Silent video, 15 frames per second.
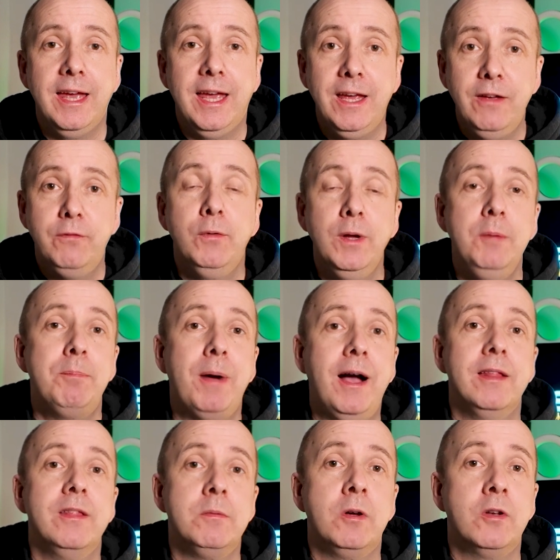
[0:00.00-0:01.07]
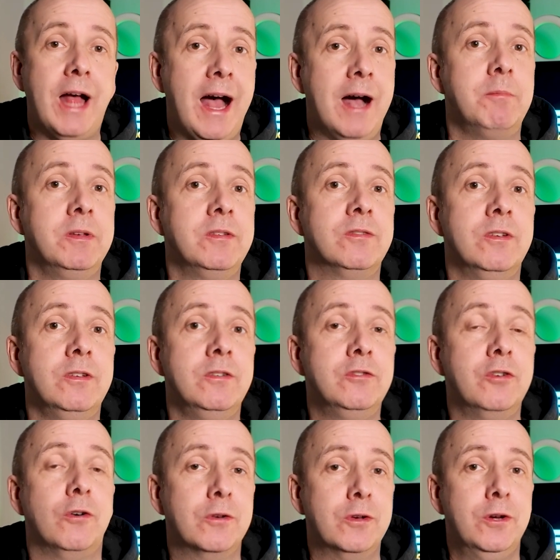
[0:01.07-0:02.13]
If we buy them on
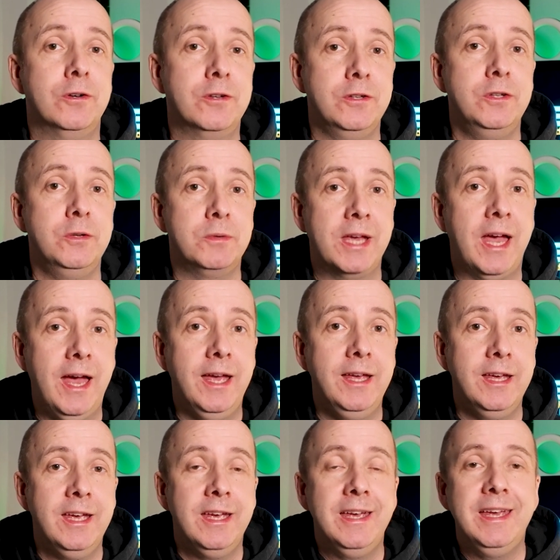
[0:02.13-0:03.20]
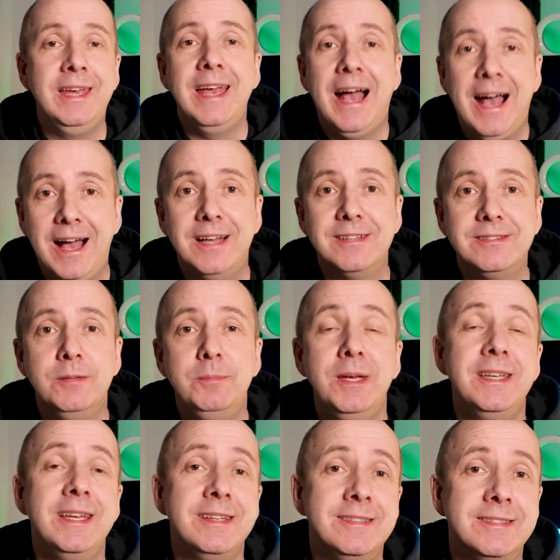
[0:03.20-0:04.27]
Amazon.co.uk, it has to
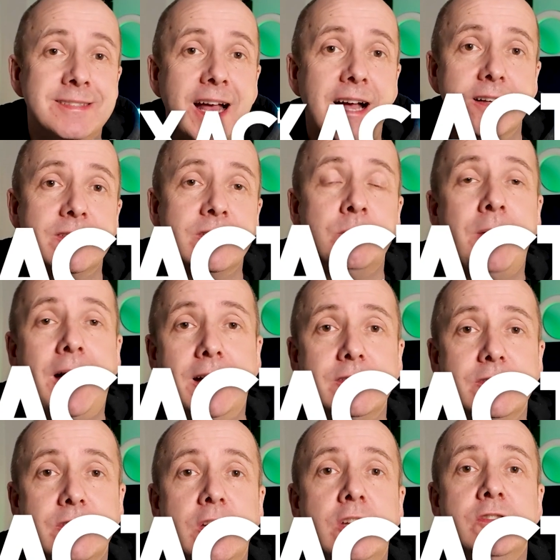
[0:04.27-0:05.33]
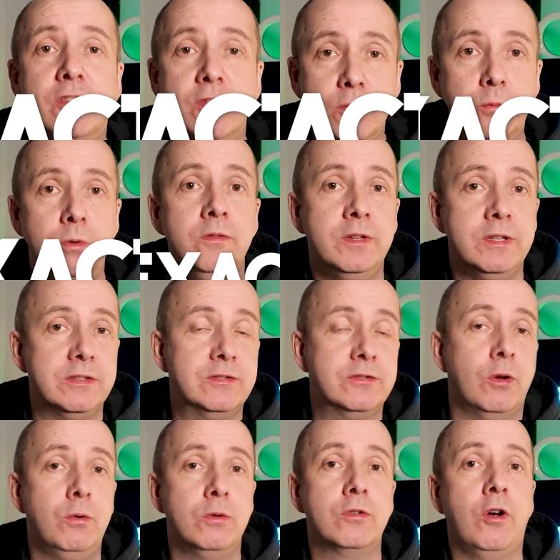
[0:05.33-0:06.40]
be an exact match to the one that's
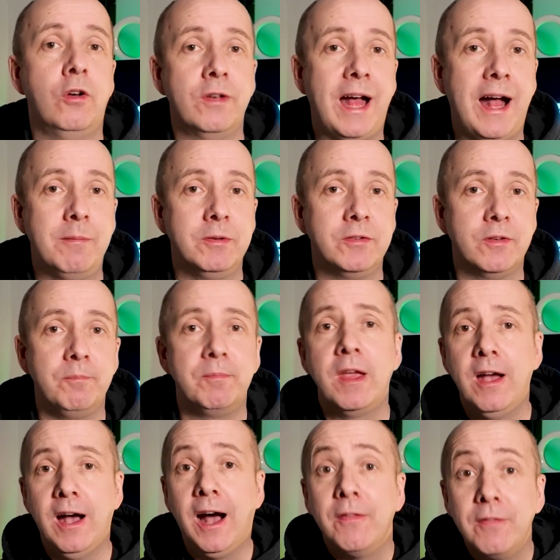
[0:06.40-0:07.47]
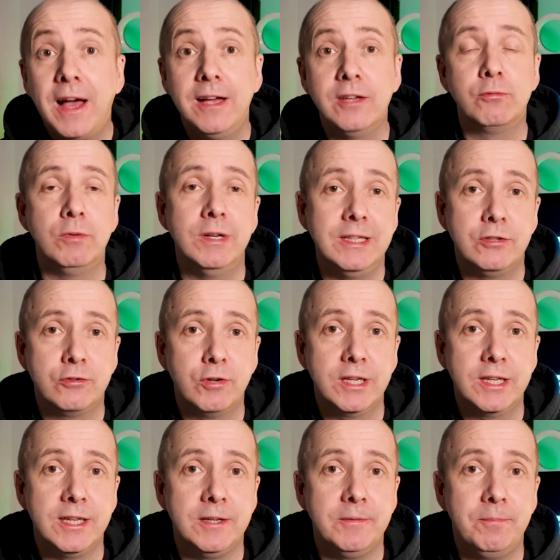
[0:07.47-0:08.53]
sold on Amazon, and that is really
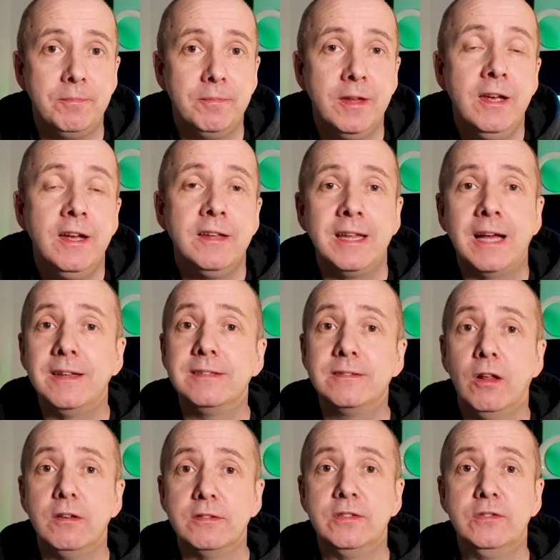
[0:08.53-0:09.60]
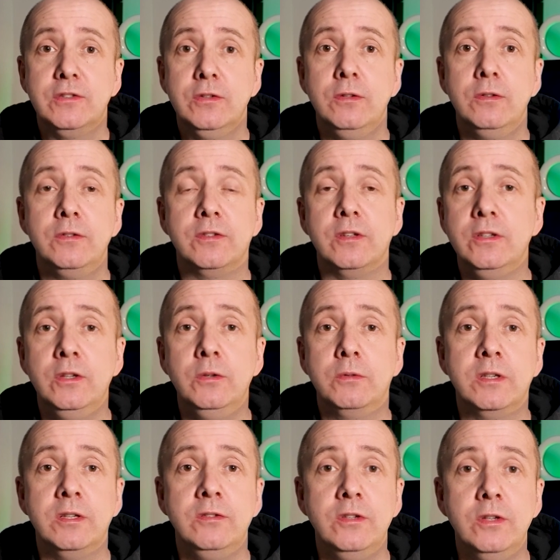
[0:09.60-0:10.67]
tricky. Now, there's lots of tools that you
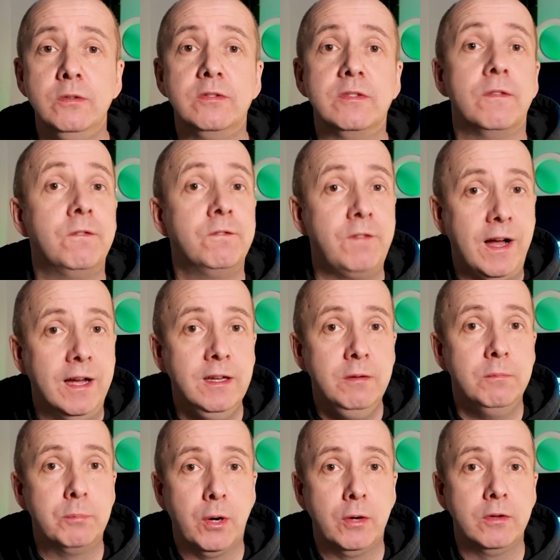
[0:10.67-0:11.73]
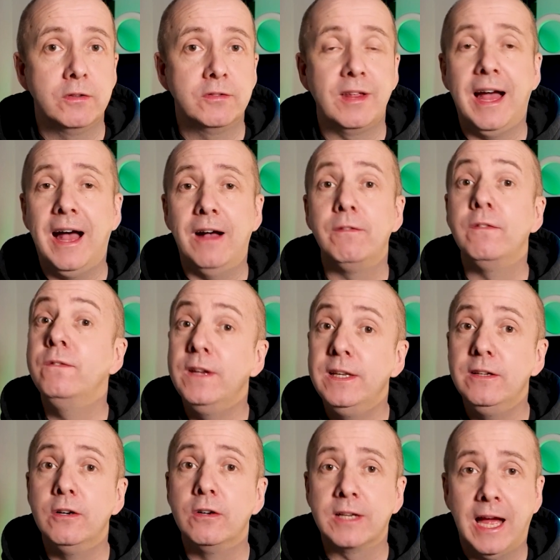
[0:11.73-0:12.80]
can use to find products that have
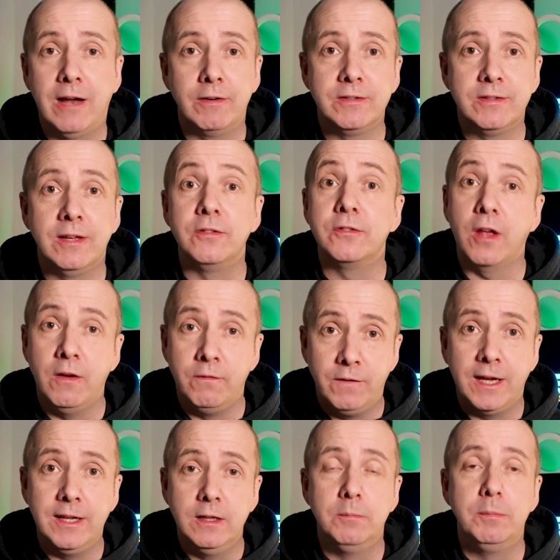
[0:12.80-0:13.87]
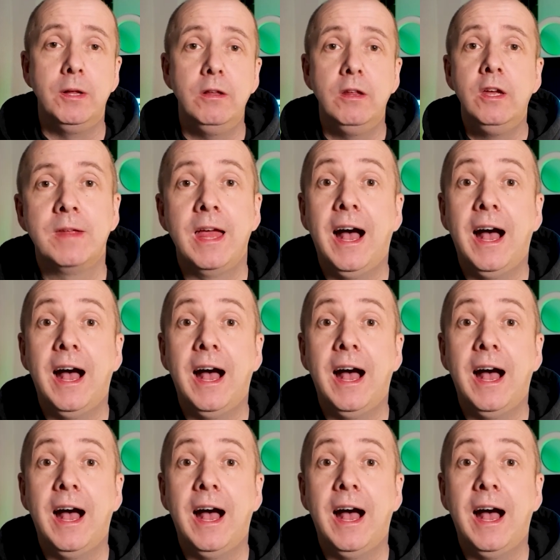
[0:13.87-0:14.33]
video carousels available.